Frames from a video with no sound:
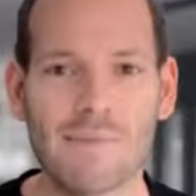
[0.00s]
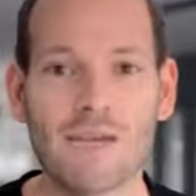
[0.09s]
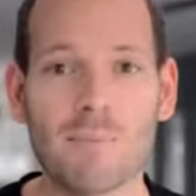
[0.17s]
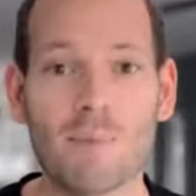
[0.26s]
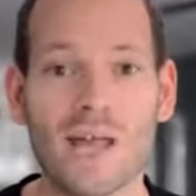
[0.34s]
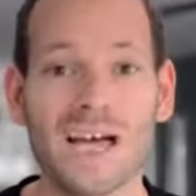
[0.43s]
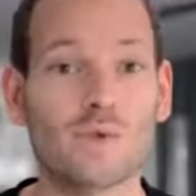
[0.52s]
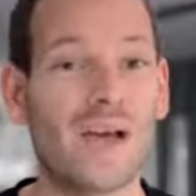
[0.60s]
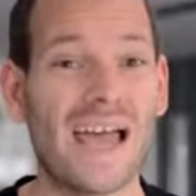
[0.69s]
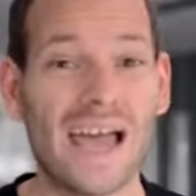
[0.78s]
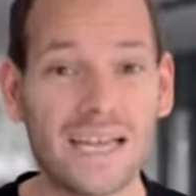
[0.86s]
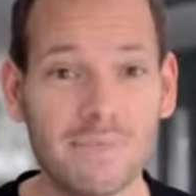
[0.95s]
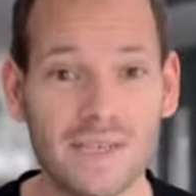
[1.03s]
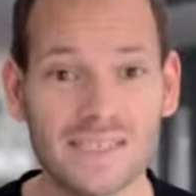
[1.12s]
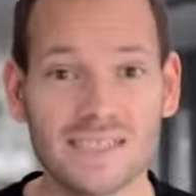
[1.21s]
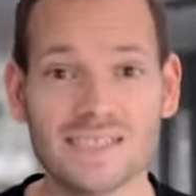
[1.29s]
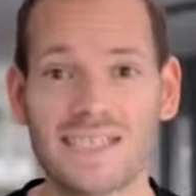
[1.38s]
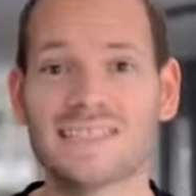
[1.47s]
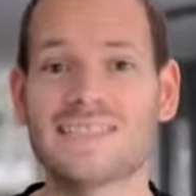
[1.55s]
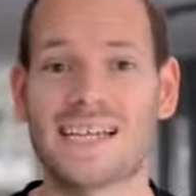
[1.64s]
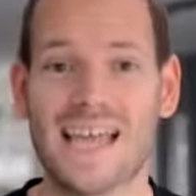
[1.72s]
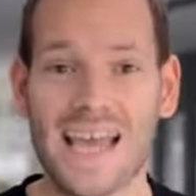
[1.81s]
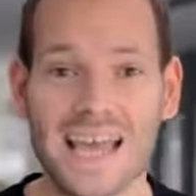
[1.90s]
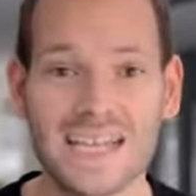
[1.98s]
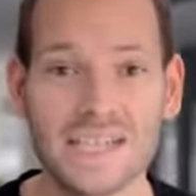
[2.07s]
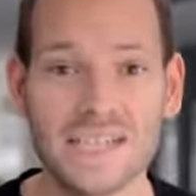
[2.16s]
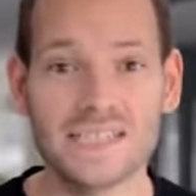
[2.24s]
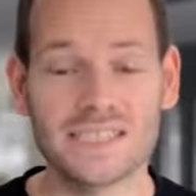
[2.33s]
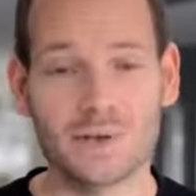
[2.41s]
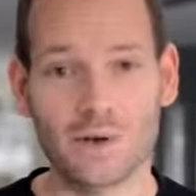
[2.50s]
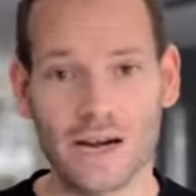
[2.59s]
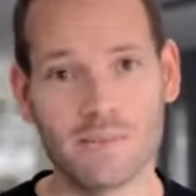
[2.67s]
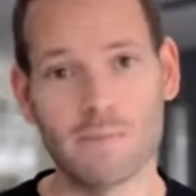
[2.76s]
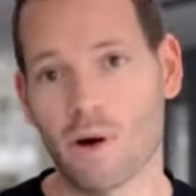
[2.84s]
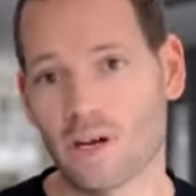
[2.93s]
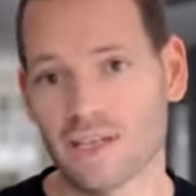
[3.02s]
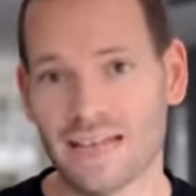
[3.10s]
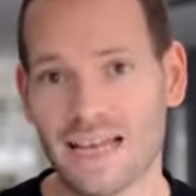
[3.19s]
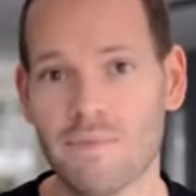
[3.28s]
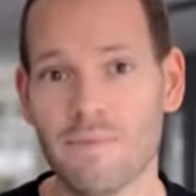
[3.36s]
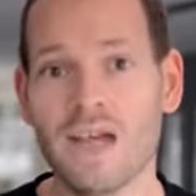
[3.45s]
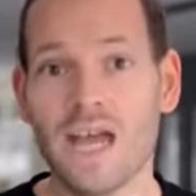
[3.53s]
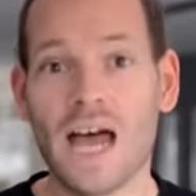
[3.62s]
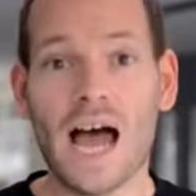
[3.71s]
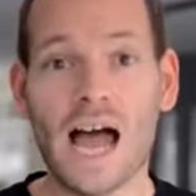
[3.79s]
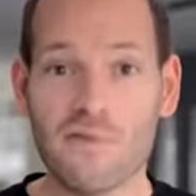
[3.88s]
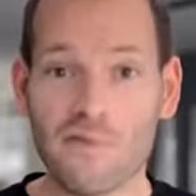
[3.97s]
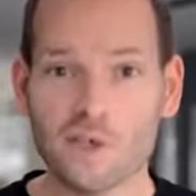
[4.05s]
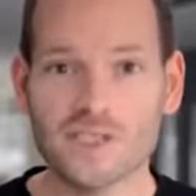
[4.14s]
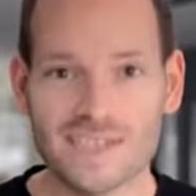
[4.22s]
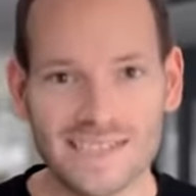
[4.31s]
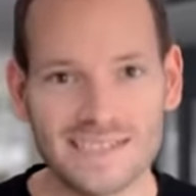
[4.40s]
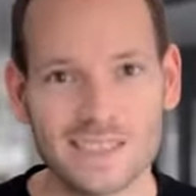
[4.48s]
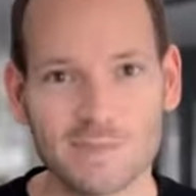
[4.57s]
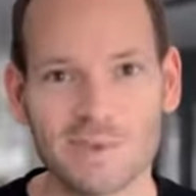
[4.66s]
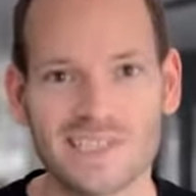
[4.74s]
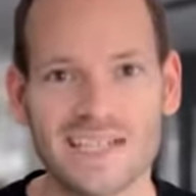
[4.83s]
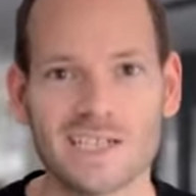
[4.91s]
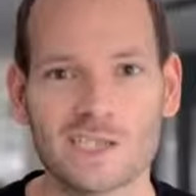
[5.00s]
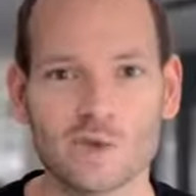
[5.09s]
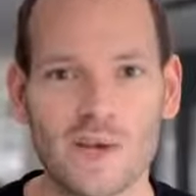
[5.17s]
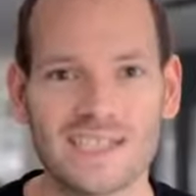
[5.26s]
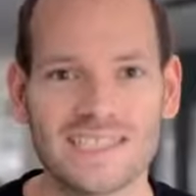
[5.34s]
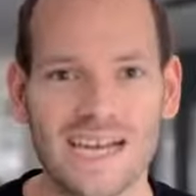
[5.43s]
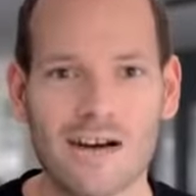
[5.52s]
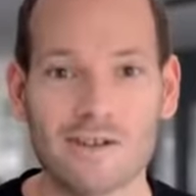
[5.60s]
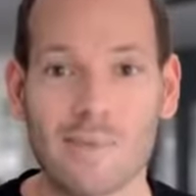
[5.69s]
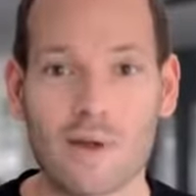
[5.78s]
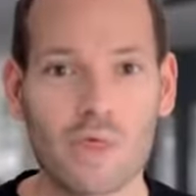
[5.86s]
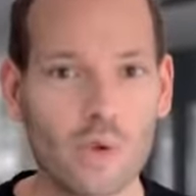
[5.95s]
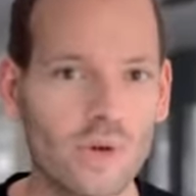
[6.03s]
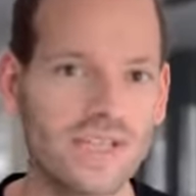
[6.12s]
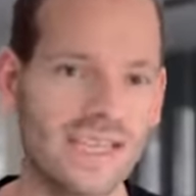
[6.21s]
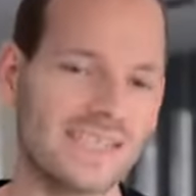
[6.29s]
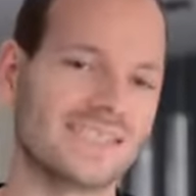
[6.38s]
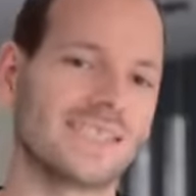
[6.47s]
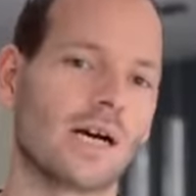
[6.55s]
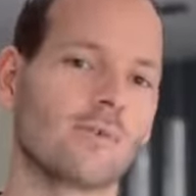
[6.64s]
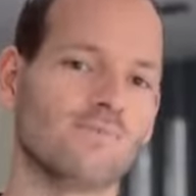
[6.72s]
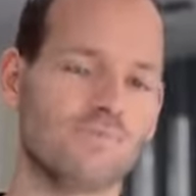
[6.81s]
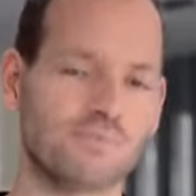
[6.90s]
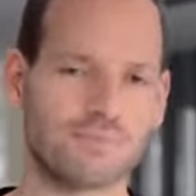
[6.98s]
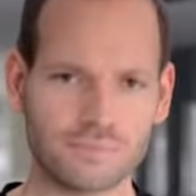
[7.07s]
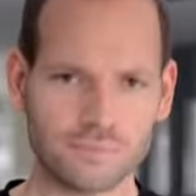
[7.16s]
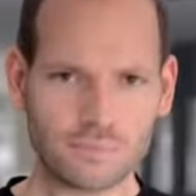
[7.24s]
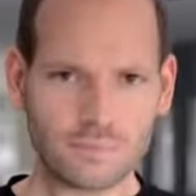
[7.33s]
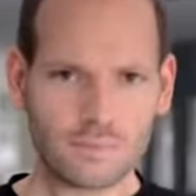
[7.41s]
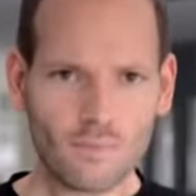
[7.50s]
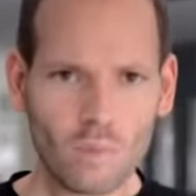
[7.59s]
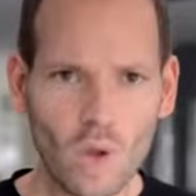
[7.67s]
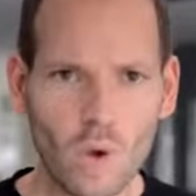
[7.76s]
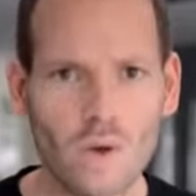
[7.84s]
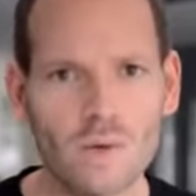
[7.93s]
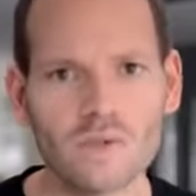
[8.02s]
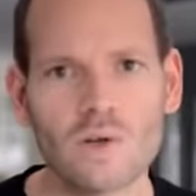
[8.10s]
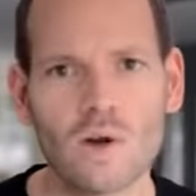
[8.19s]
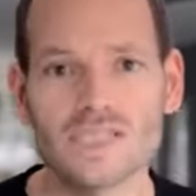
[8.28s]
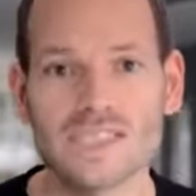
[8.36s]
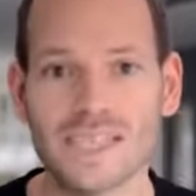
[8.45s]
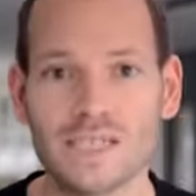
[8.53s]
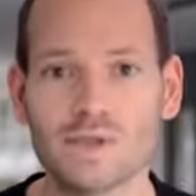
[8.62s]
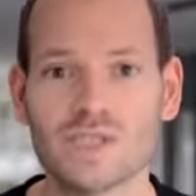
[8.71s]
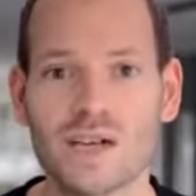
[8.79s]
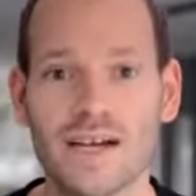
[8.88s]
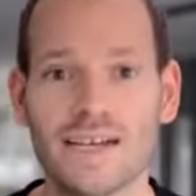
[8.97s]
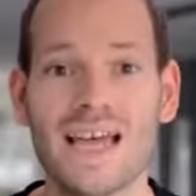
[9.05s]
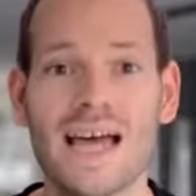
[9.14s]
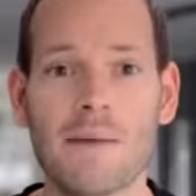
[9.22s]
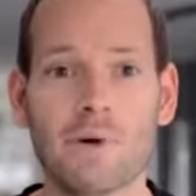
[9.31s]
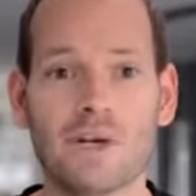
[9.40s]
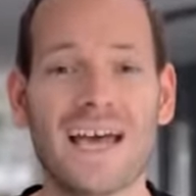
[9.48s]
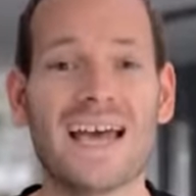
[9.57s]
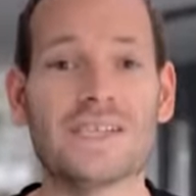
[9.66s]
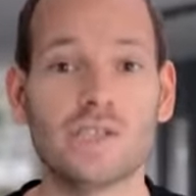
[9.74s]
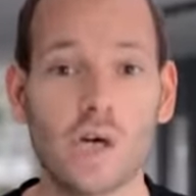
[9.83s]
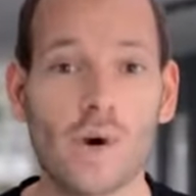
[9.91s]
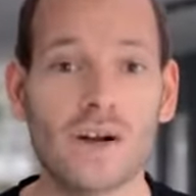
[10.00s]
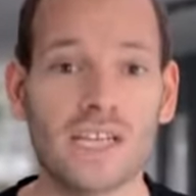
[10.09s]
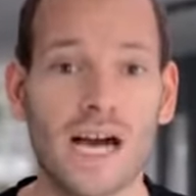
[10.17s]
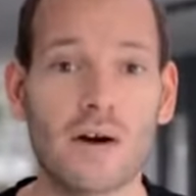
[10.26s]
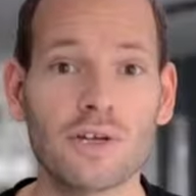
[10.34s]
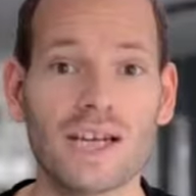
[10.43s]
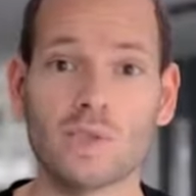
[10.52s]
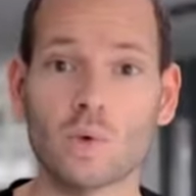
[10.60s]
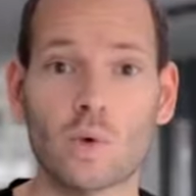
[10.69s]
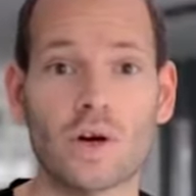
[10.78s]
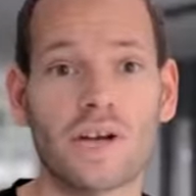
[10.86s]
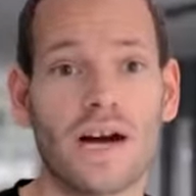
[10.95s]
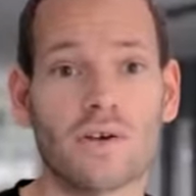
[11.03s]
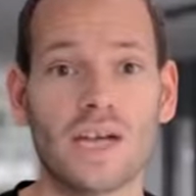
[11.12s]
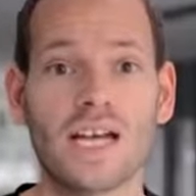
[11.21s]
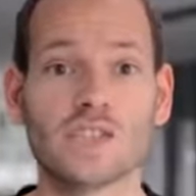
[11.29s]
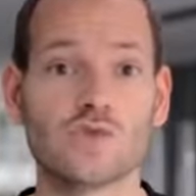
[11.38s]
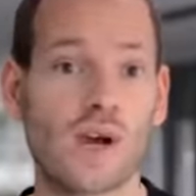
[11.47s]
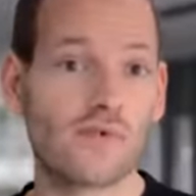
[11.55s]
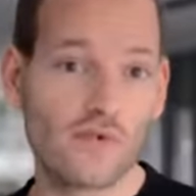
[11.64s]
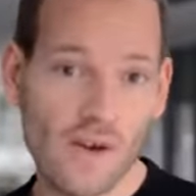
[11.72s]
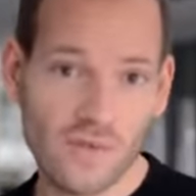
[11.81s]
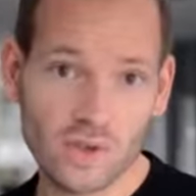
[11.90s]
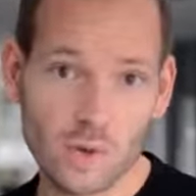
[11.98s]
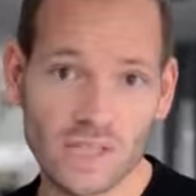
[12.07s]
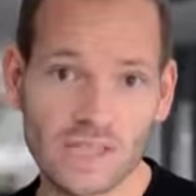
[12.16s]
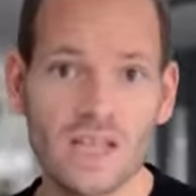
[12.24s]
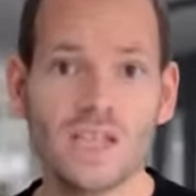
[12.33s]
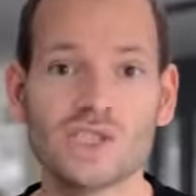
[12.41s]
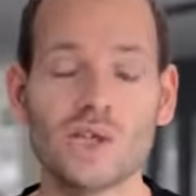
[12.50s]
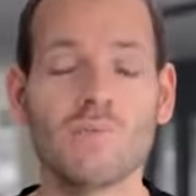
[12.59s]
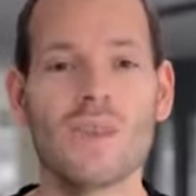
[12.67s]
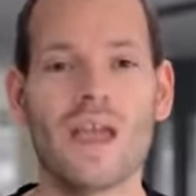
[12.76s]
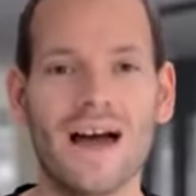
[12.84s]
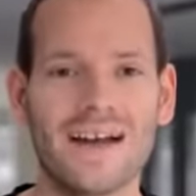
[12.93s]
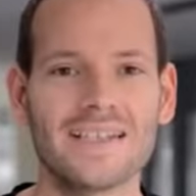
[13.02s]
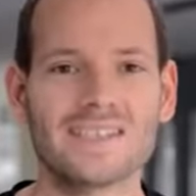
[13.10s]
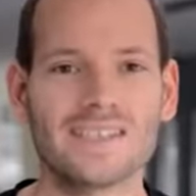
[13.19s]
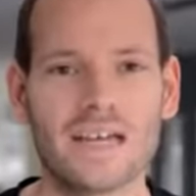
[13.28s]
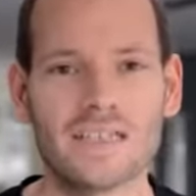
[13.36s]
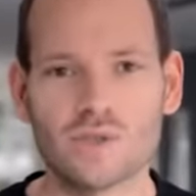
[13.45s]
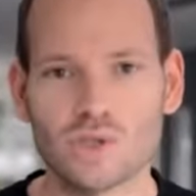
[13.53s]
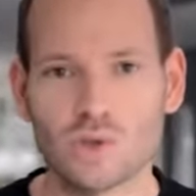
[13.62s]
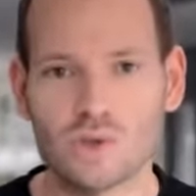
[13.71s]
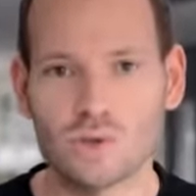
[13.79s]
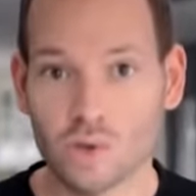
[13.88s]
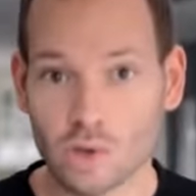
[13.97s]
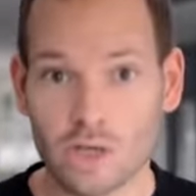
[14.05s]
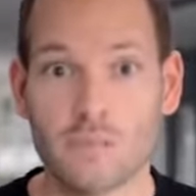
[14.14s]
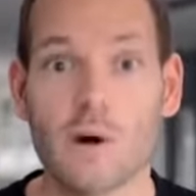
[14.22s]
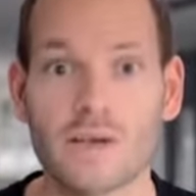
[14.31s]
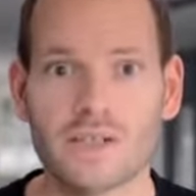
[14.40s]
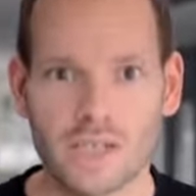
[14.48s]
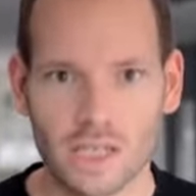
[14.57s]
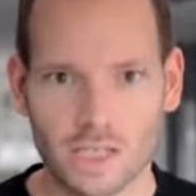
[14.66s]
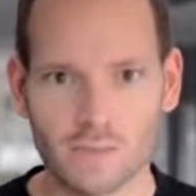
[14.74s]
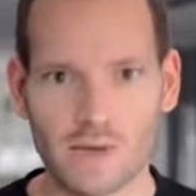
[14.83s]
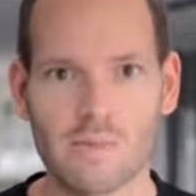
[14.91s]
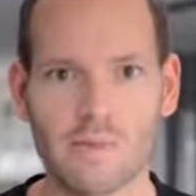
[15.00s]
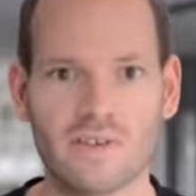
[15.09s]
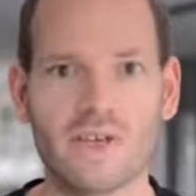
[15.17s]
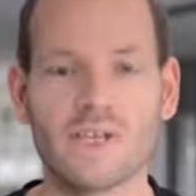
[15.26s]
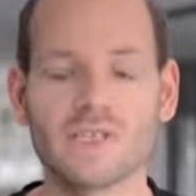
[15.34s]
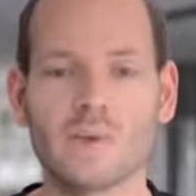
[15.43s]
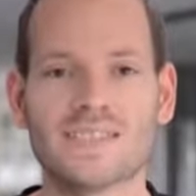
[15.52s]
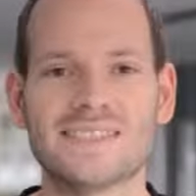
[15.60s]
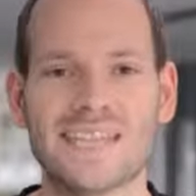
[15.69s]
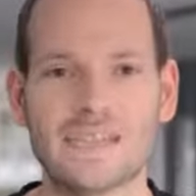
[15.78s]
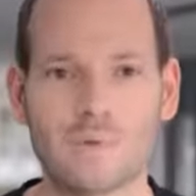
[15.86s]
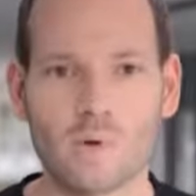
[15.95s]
can be applied to any business inside any niche or any market. And I first tested this particular strategy out about 3 years ago, when I was launching a new site, but I had no idea how to get the word out and drive traffic to it. So I decided to start a marketing experiment. So I set up